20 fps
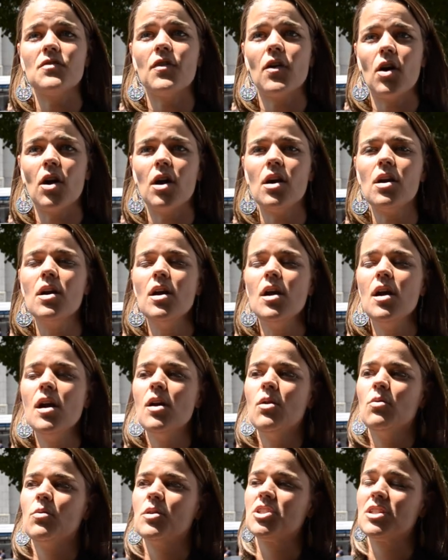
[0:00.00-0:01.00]
far,
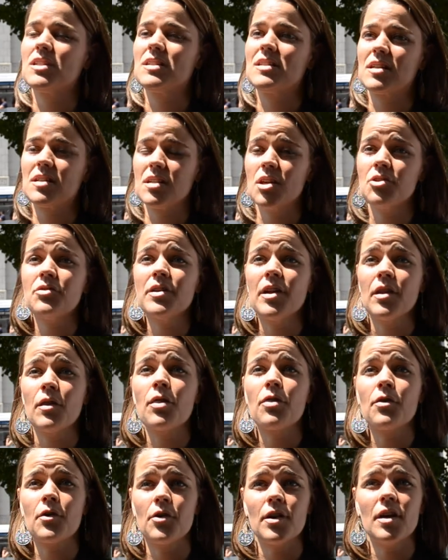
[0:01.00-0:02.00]
which is
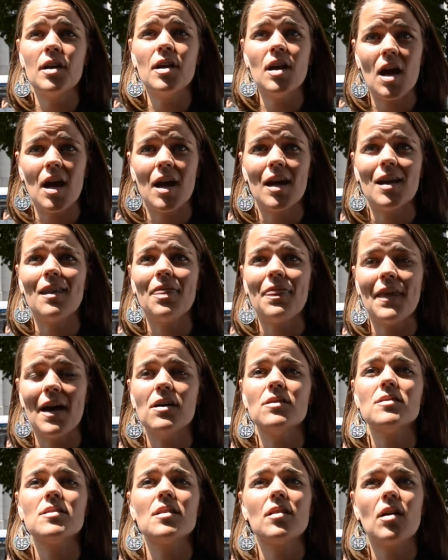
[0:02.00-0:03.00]

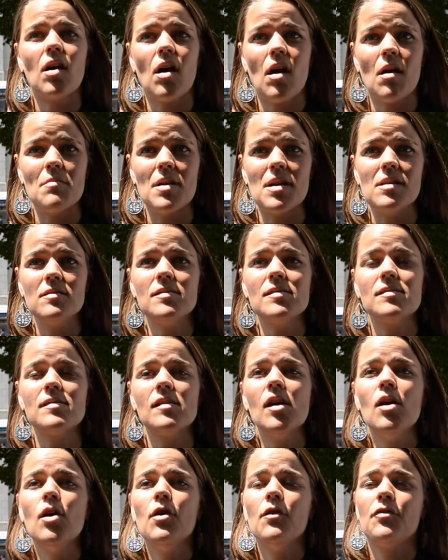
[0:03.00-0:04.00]
639,000 comments
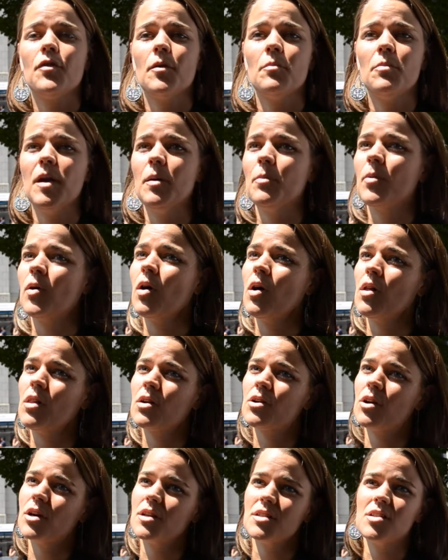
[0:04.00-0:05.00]
from people all
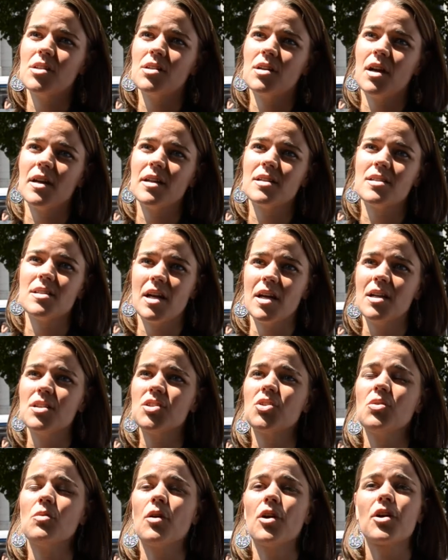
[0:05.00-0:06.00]
across the United States
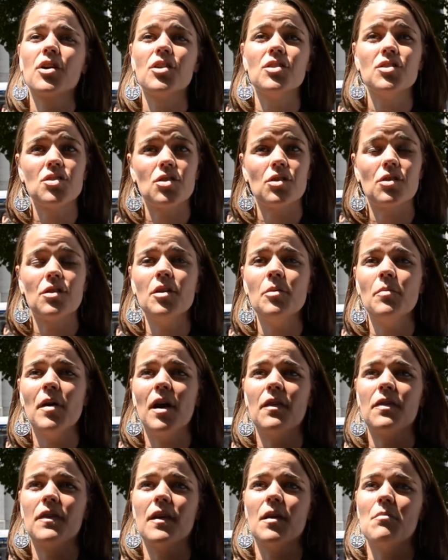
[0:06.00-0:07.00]
who are concerned
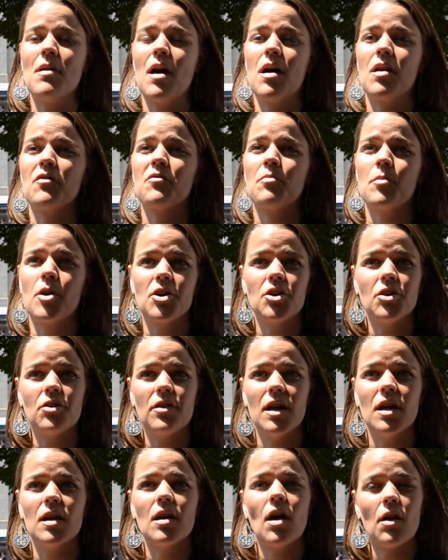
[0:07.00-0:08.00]
about the amount of
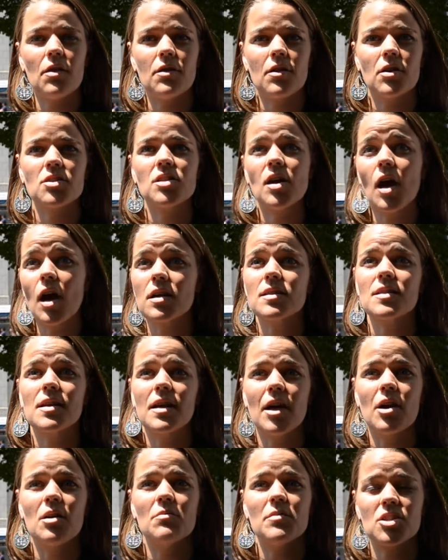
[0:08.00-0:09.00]
mercury and other toxic
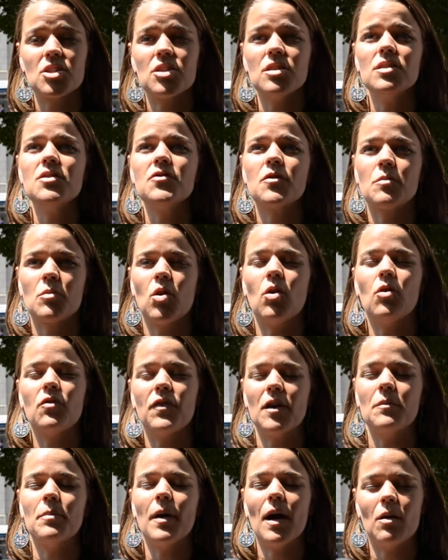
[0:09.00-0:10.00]
air emissions from
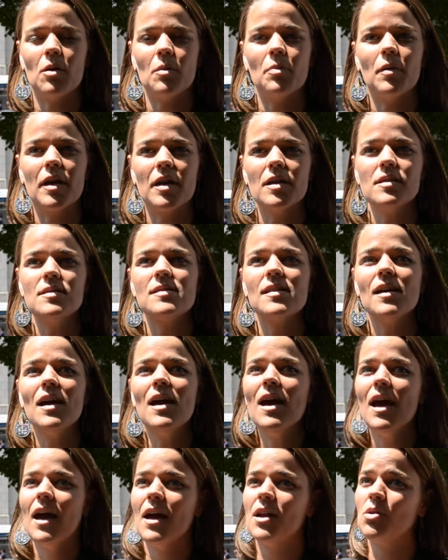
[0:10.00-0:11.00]
coal-fired power plants,
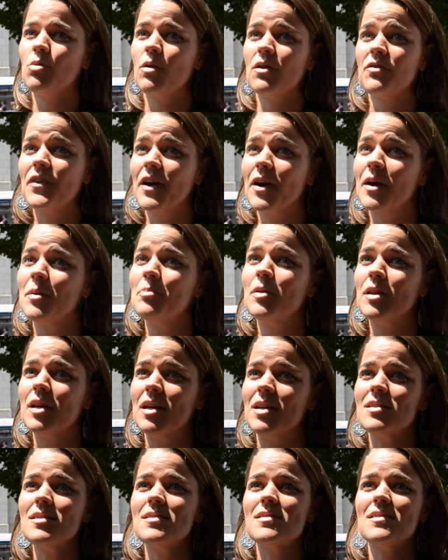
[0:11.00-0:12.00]
and who are very
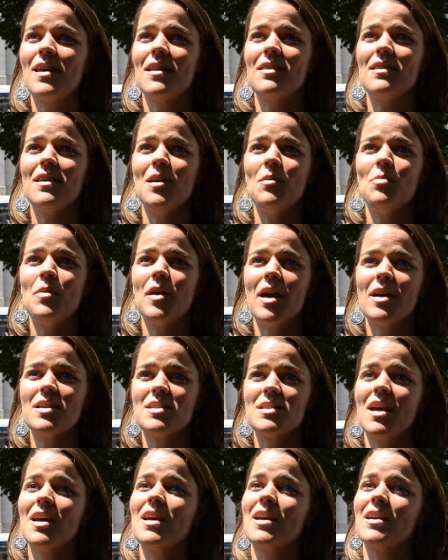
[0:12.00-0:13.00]
pleased that the EPA is
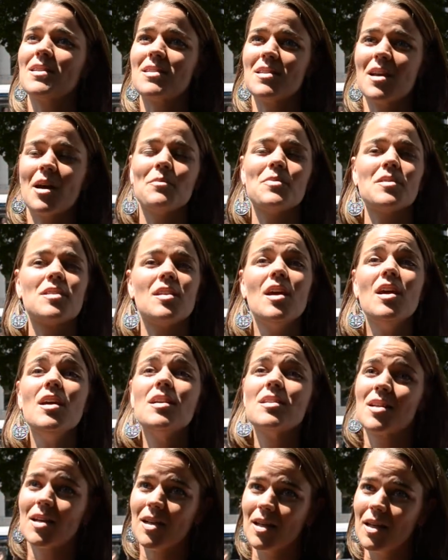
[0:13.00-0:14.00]
taking steps
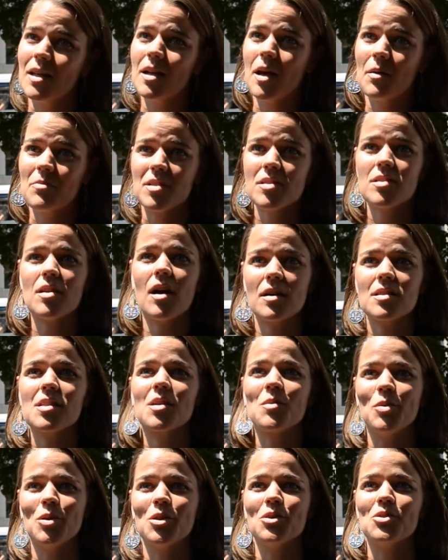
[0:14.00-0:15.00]
to clean up this
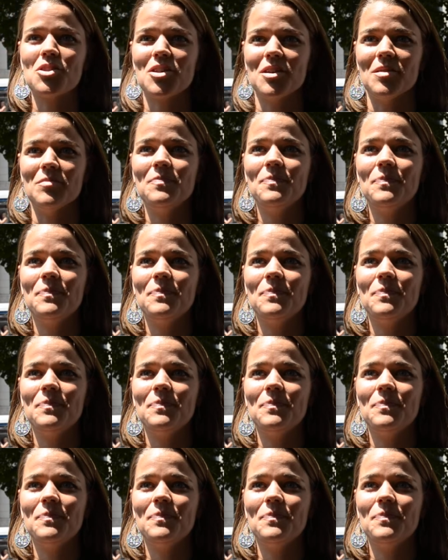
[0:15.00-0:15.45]
toxic pollution.